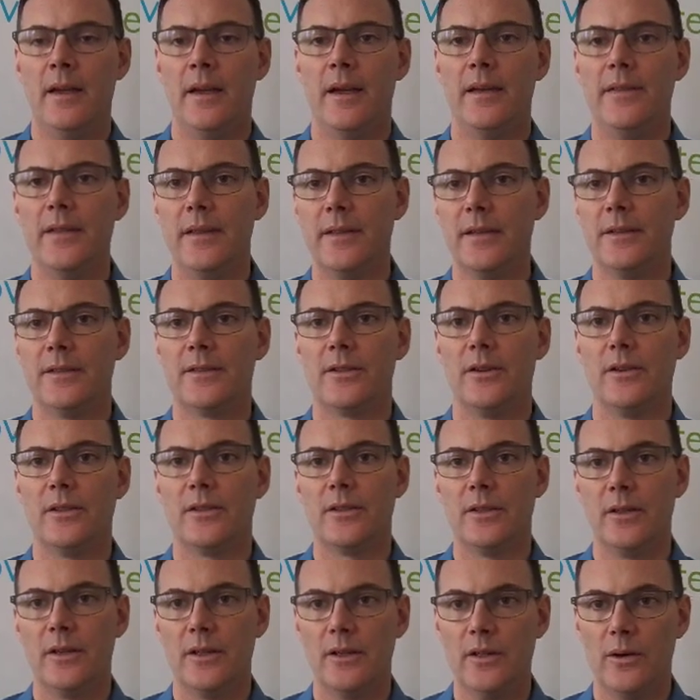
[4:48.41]
and then they start
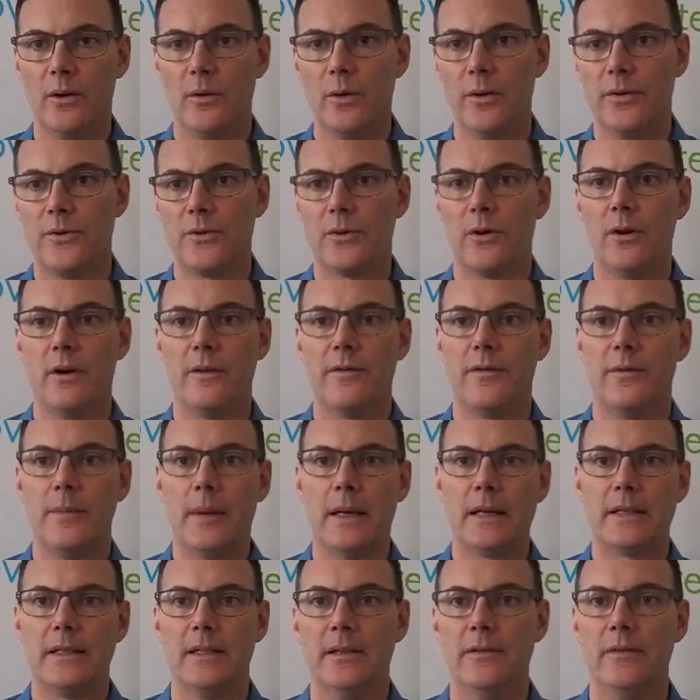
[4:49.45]
to withdraw from
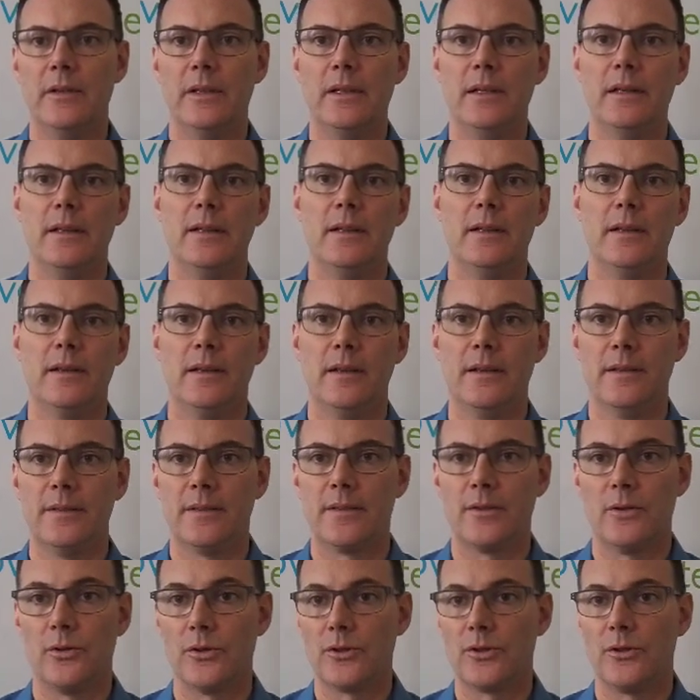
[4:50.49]
activity and
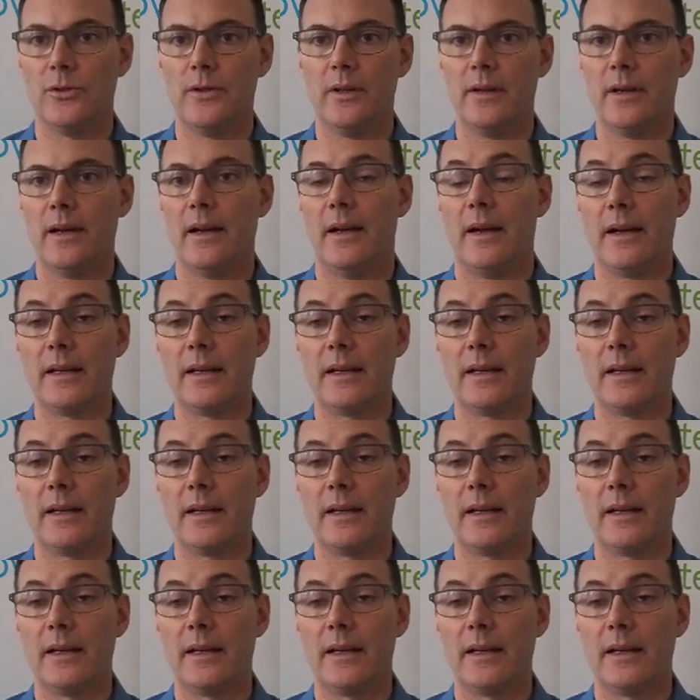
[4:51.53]
social